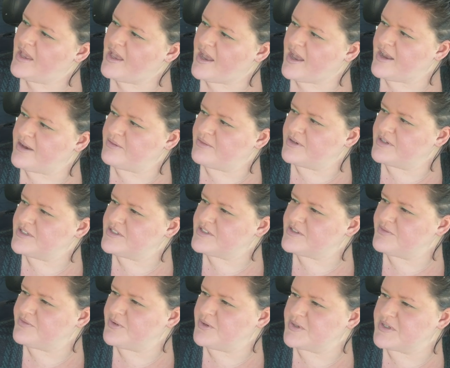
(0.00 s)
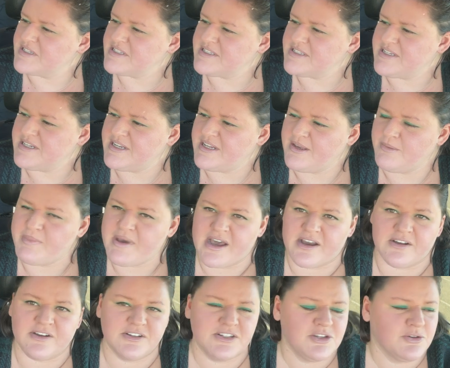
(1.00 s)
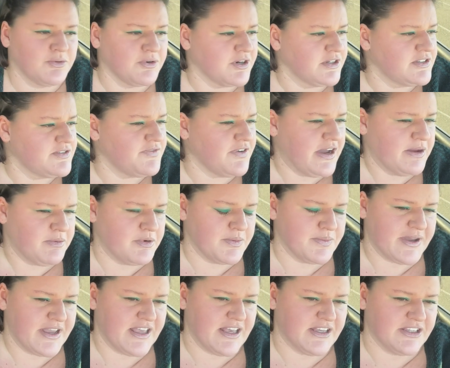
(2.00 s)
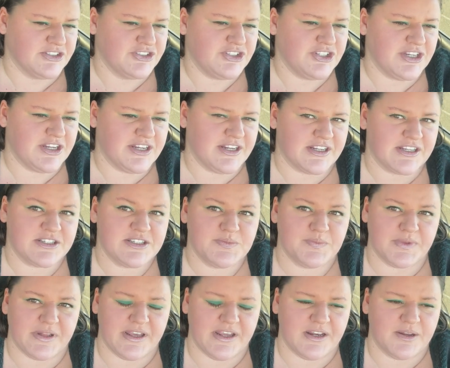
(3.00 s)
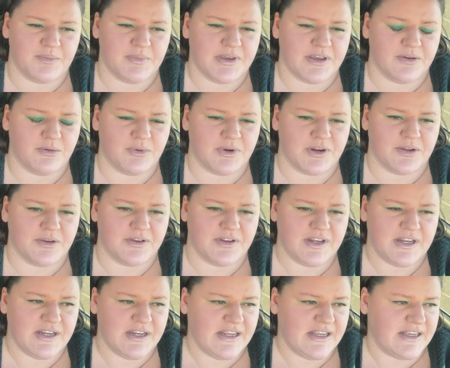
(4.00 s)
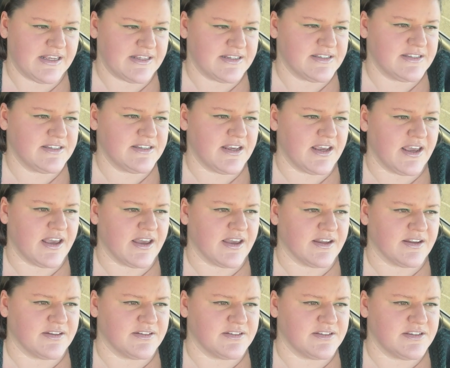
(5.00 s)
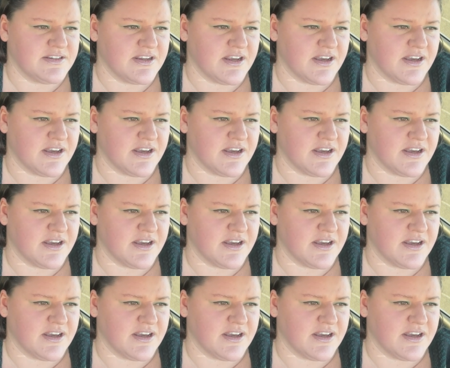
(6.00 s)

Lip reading: I wanted to focus today back towards fibromyalgia and explain a bit what it is and